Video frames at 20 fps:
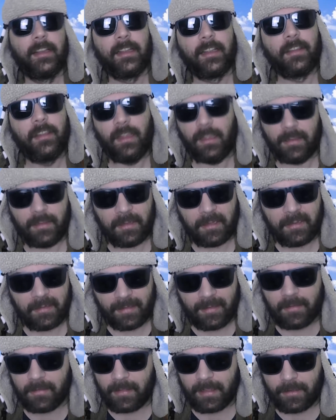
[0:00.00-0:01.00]

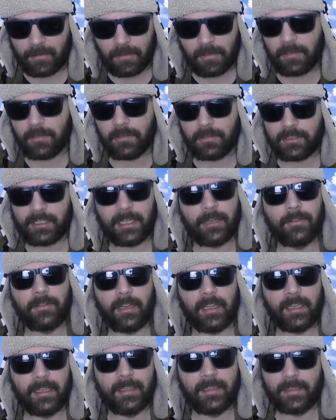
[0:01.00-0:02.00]
They all sound
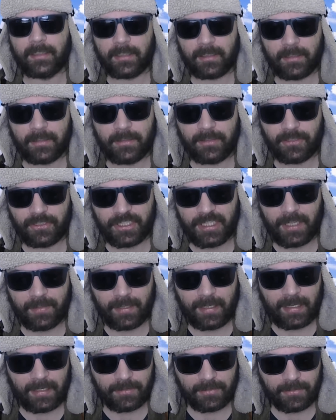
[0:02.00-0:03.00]
like shit
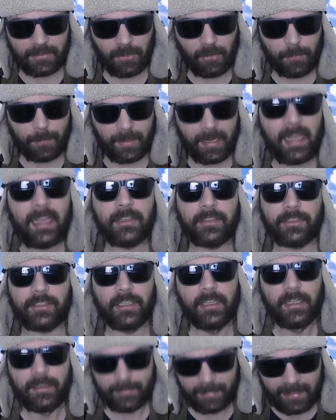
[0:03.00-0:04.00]
that has no place
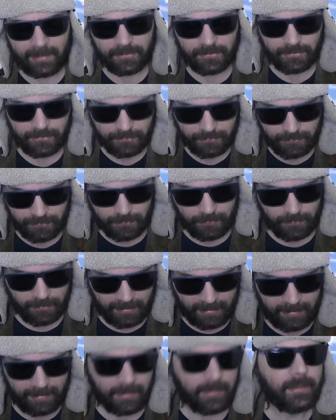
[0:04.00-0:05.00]
next to
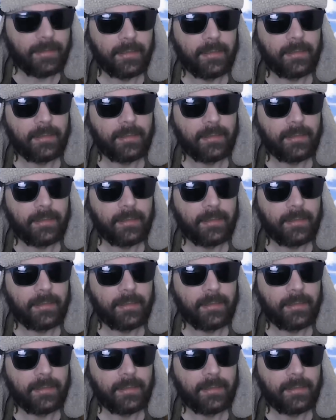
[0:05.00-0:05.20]
the